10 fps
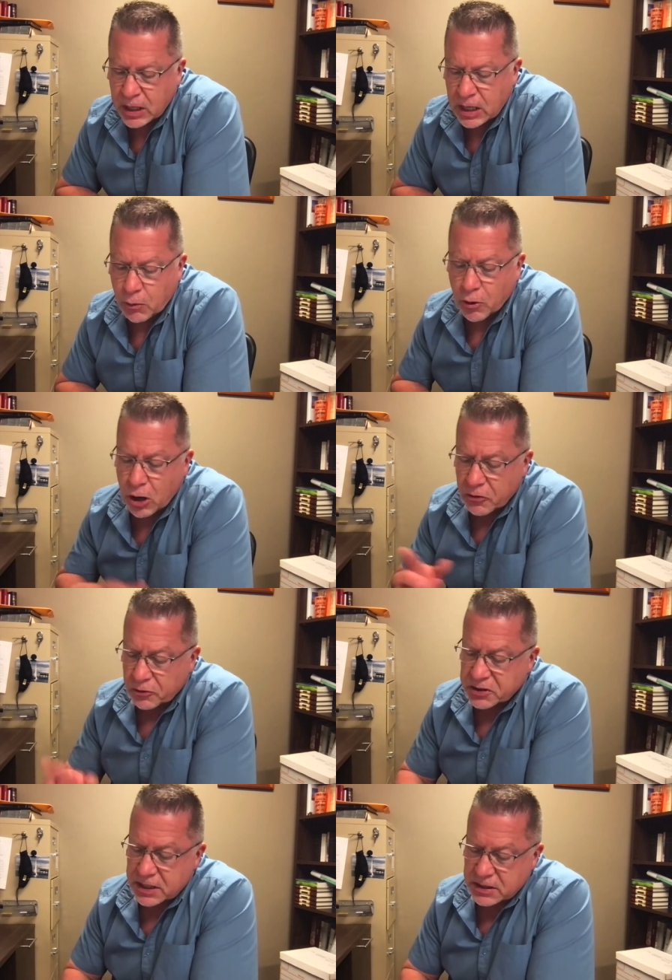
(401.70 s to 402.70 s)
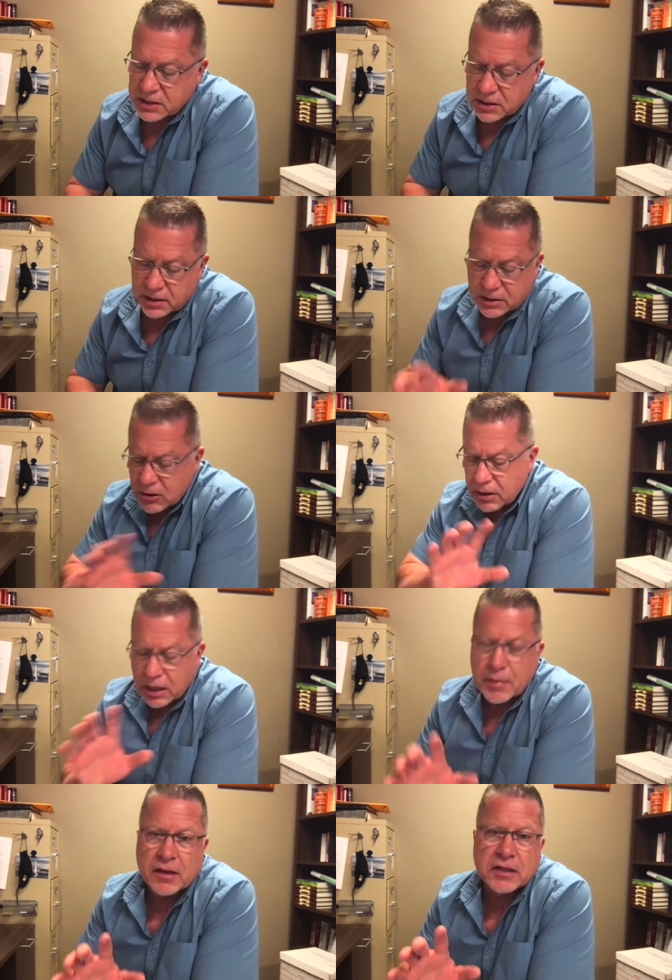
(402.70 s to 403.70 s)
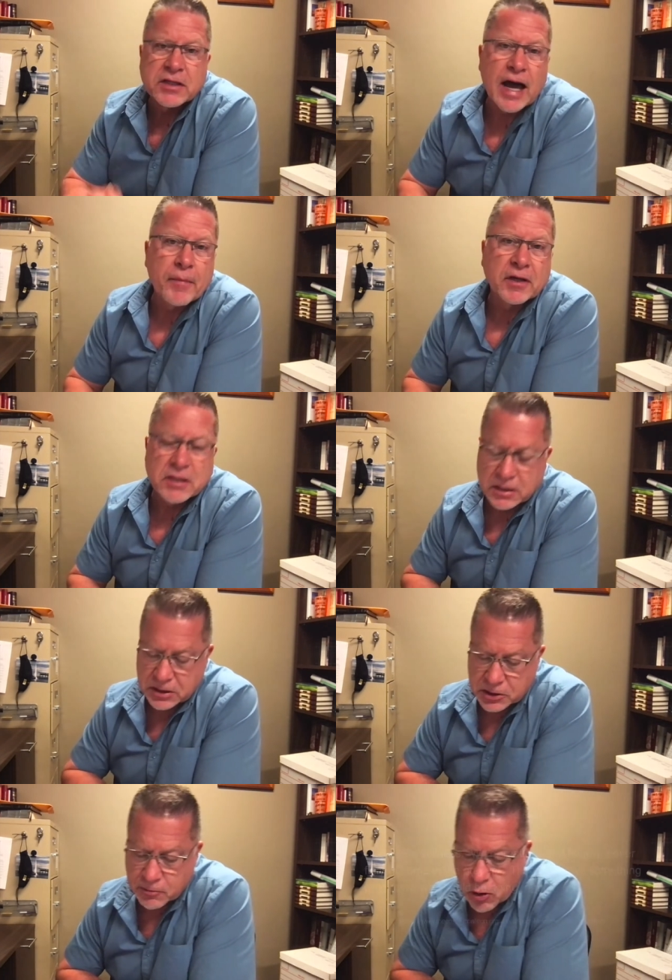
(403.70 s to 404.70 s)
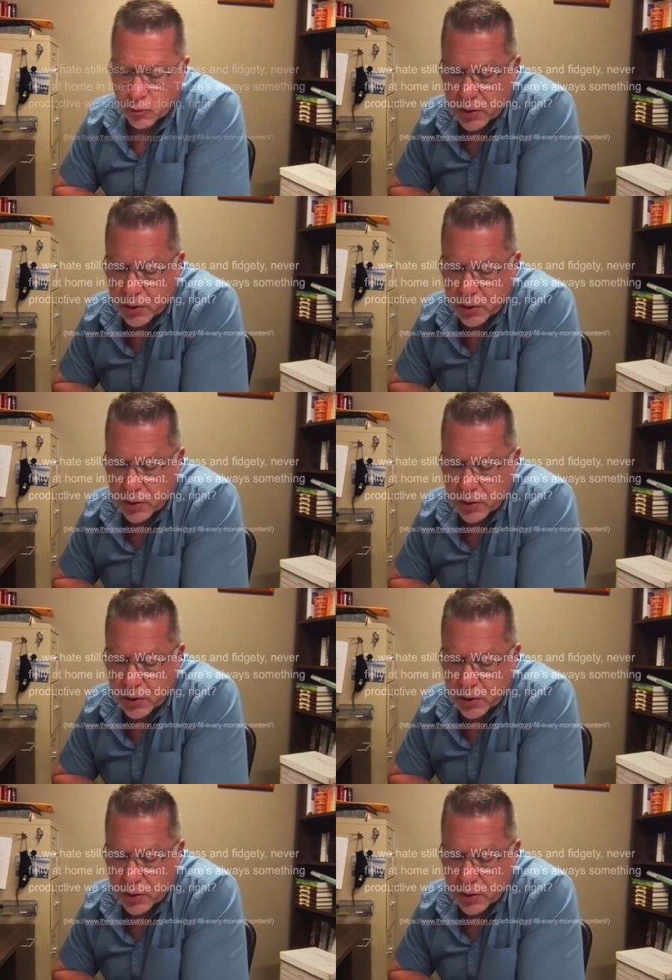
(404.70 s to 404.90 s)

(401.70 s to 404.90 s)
One author says, talking about this topic, says this quote, We